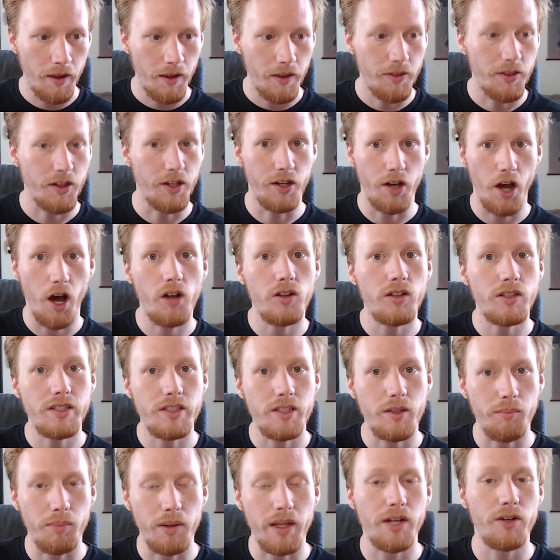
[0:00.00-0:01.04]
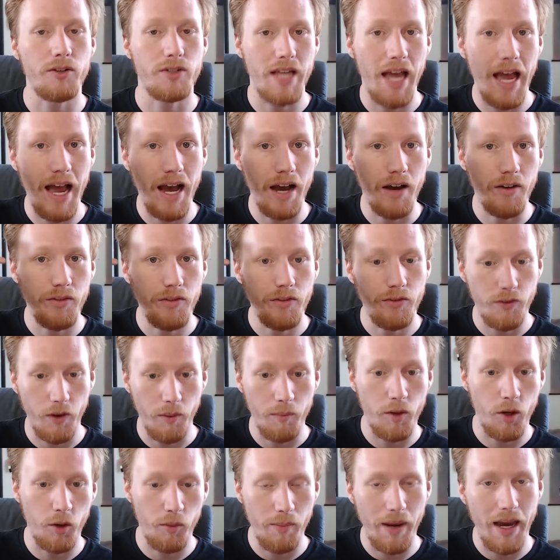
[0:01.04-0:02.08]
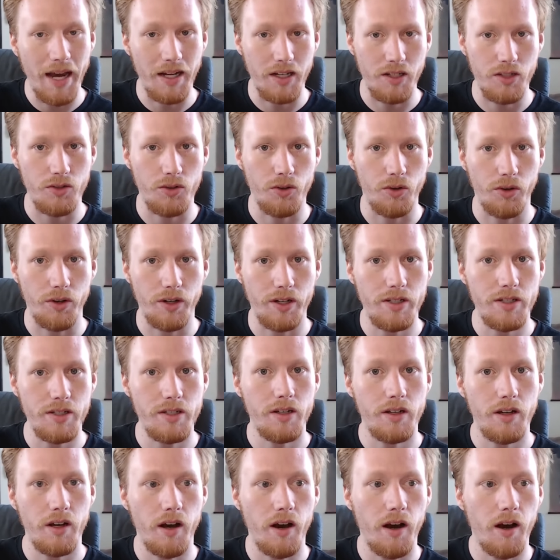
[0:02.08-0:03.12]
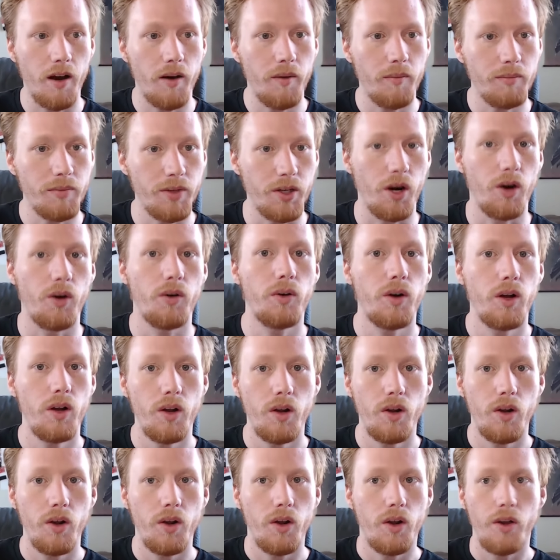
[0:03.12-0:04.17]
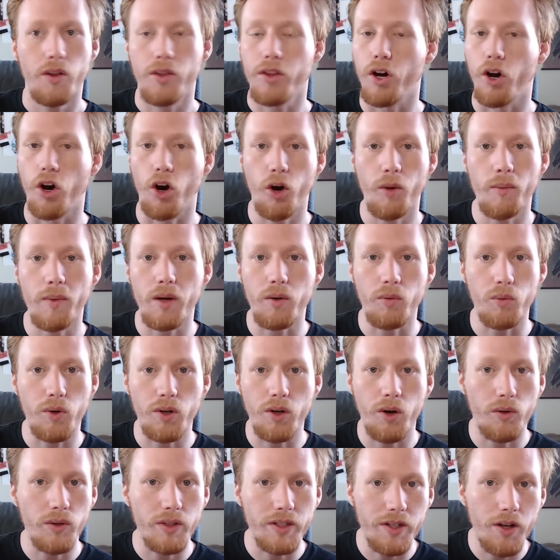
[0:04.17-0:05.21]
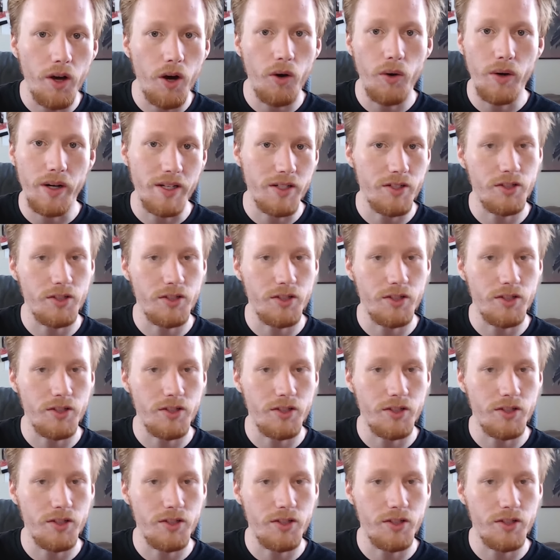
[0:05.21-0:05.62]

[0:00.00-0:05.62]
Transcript: the knowledge the players have from their backstories, the hermit would only know his